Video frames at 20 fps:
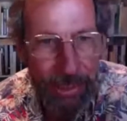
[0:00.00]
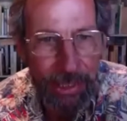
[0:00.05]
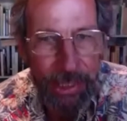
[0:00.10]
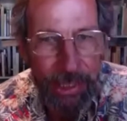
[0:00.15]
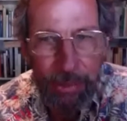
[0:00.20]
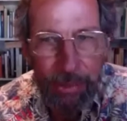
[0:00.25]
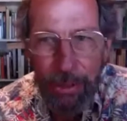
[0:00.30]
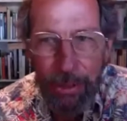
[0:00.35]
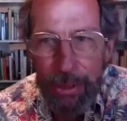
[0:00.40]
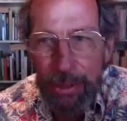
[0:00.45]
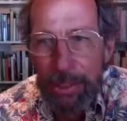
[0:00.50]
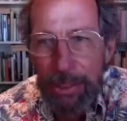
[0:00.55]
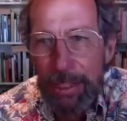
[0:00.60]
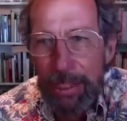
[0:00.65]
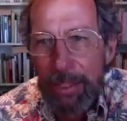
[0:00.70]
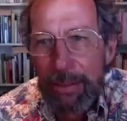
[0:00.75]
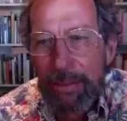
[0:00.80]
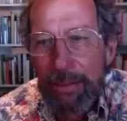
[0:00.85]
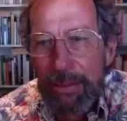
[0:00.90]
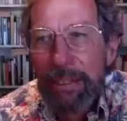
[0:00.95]
in a small
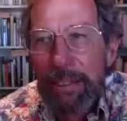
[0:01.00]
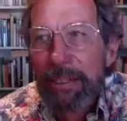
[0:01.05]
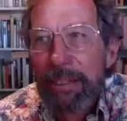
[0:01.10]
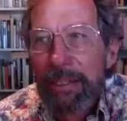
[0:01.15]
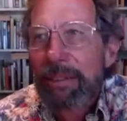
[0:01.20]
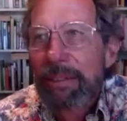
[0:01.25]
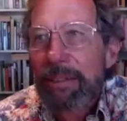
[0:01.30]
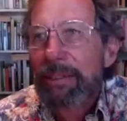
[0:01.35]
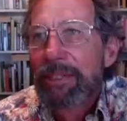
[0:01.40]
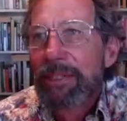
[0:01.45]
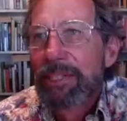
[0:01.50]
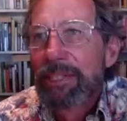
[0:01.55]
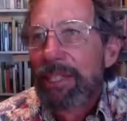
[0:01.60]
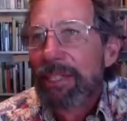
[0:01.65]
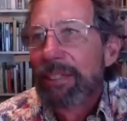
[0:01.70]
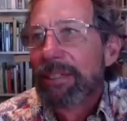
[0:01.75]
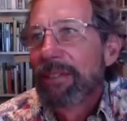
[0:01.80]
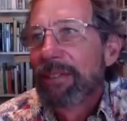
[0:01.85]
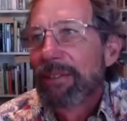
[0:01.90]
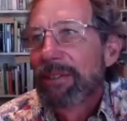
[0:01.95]
town,
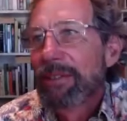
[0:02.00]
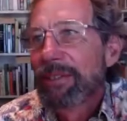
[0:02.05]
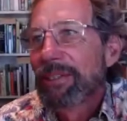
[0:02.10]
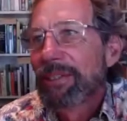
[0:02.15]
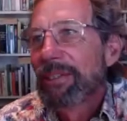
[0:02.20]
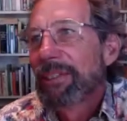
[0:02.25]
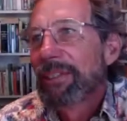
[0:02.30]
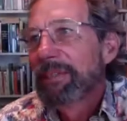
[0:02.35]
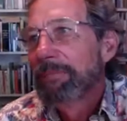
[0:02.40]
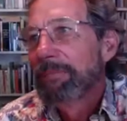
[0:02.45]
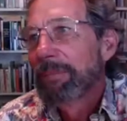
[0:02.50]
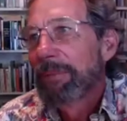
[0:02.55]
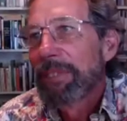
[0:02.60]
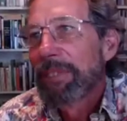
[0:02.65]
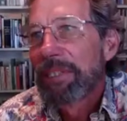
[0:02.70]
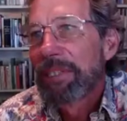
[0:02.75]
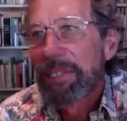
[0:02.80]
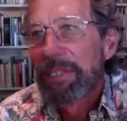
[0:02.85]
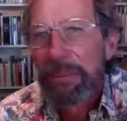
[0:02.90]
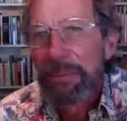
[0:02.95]
she knows the
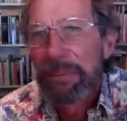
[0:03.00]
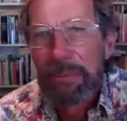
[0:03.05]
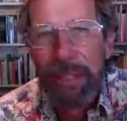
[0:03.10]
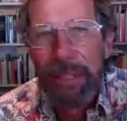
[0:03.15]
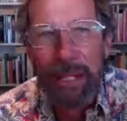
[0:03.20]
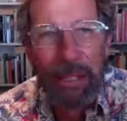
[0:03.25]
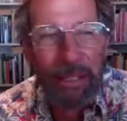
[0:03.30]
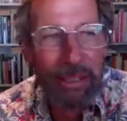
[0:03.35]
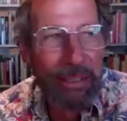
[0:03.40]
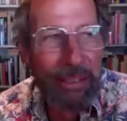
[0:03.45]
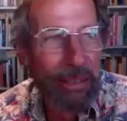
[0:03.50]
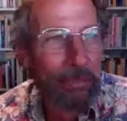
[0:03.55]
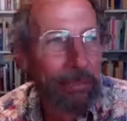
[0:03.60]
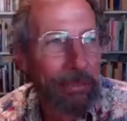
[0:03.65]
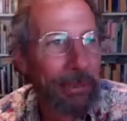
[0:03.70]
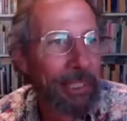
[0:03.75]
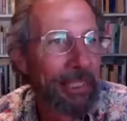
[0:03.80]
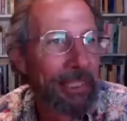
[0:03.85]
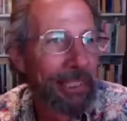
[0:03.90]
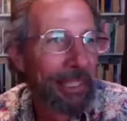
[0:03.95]
priest well, and the
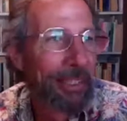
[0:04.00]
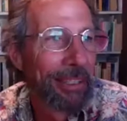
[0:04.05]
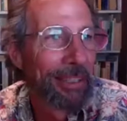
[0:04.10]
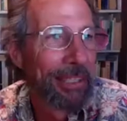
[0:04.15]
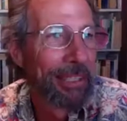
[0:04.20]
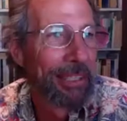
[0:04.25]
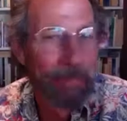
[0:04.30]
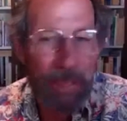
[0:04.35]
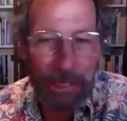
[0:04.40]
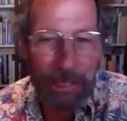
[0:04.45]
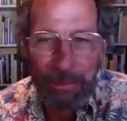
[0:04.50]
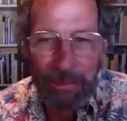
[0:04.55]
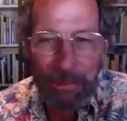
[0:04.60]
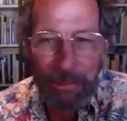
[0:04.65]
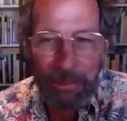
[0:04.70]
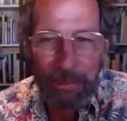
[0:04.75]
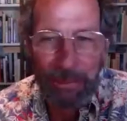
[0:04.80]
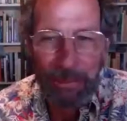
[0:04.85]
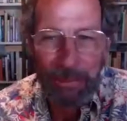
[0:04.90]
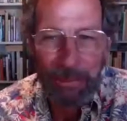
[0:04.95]
priest held a special
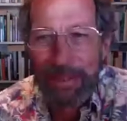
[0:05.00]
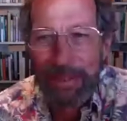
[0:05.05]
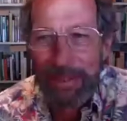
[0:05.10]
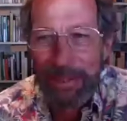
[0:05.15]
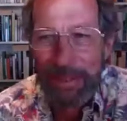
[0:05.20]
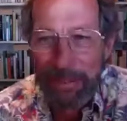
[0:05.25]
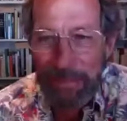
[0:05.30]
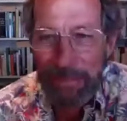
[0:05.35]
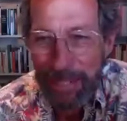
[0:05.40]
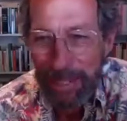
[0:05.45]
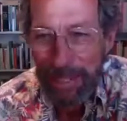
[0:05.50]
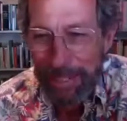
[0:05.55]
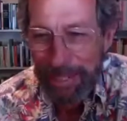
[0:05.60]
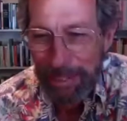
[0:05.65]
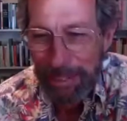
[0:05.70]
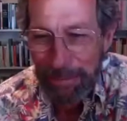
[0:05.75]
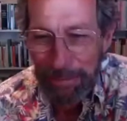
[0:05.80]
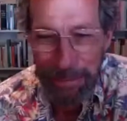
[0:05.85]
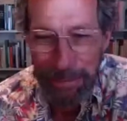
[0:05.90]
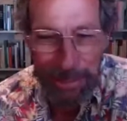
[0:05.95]
mass for her on her
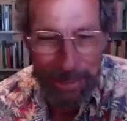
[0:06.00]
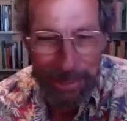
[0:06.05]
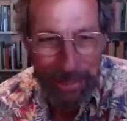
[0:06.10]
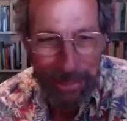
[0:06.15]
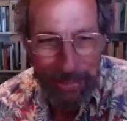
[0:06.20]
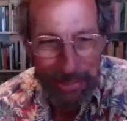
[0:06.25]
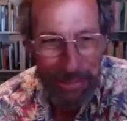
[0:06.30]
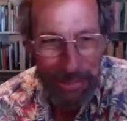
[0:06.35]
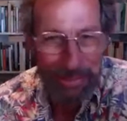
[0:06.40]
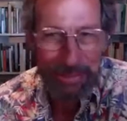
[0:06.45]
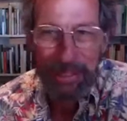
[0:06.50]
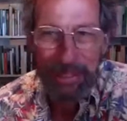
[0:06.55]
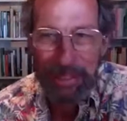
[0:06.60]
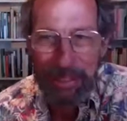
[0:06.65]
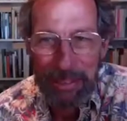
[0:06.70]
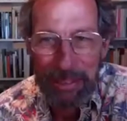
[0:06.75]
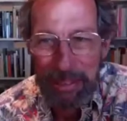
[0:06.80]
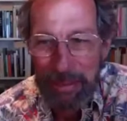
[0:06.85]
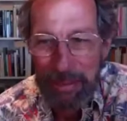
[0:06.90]
90th birthday, which was